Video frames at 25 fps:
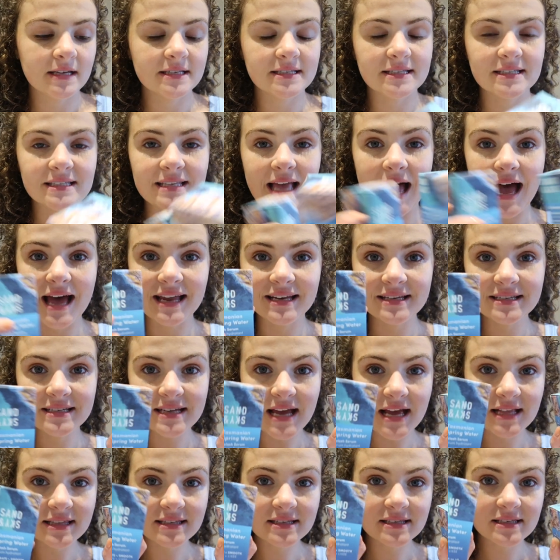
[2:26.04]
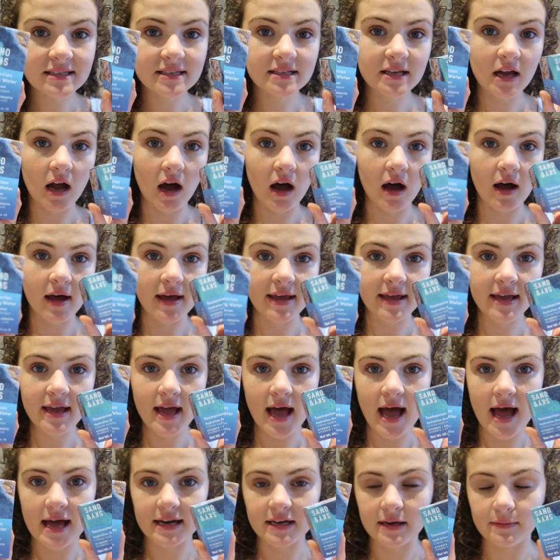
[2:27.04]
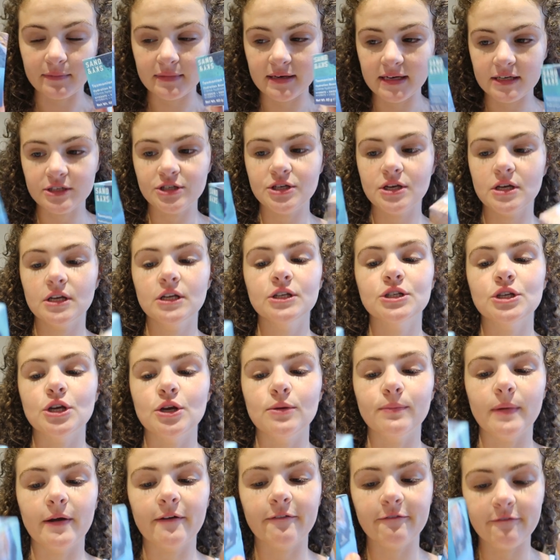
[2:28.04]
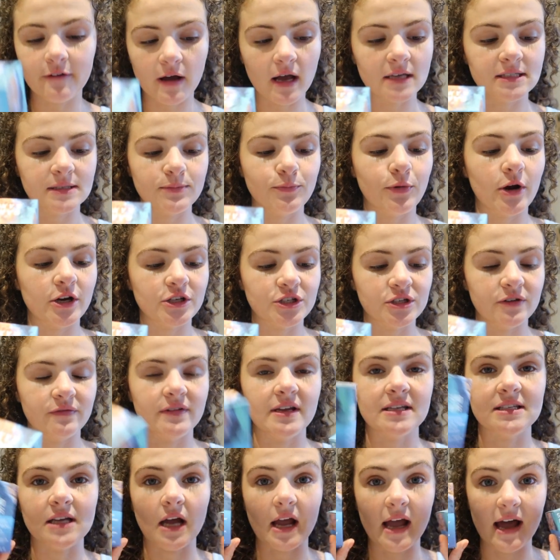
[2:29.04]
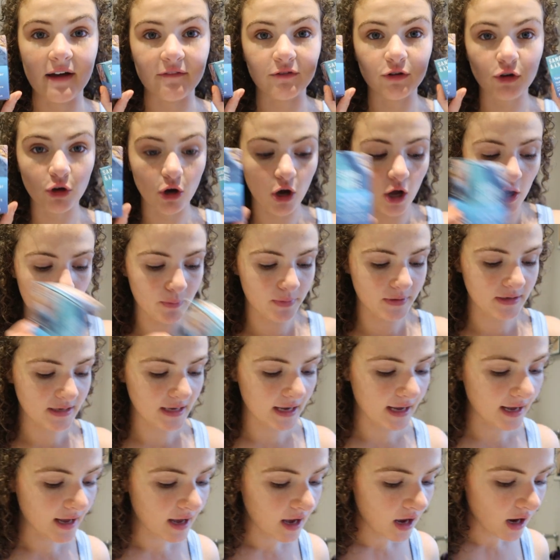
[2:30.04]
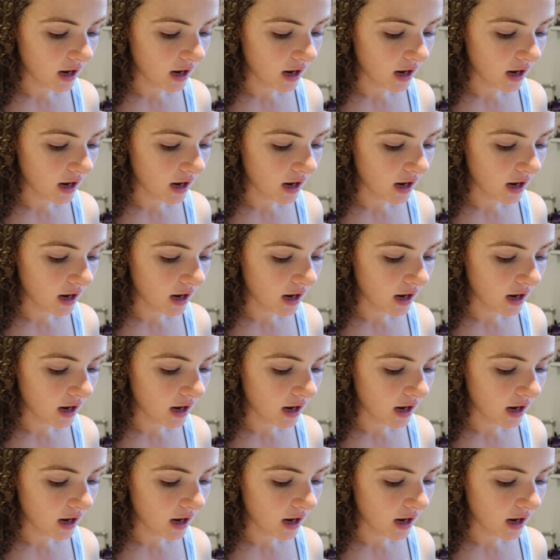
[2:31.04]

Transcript: Sand and Sky, and I'm literally gonna do my first impression of this. I have not opened it.